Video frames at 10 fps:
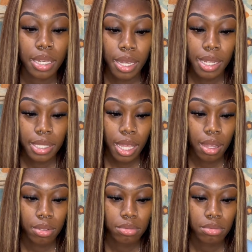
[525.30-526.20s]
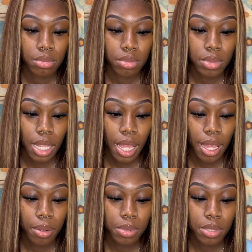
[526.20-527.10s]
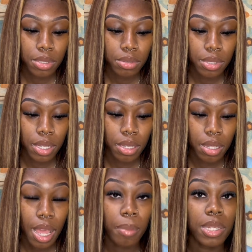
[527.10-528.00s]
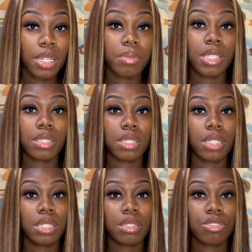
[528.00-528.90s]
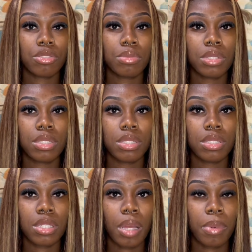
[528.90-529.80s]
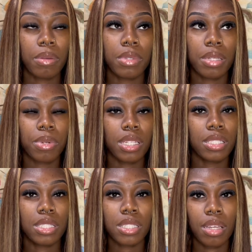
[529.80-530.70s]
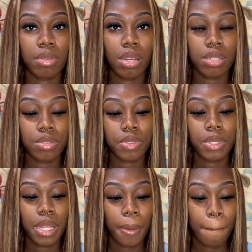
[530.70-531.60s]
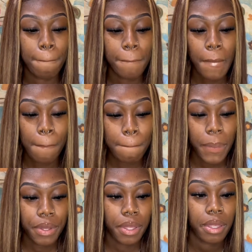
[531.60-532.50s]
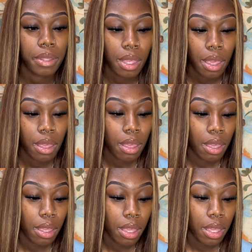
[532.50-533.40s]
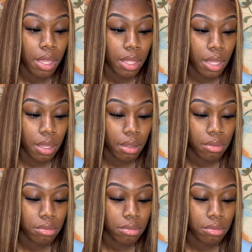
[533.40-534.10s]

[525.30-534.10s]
That's how I was doing it. I'm gonna leave the message in the description, because it probably didn't stay up long enough and whatnot. But yeah,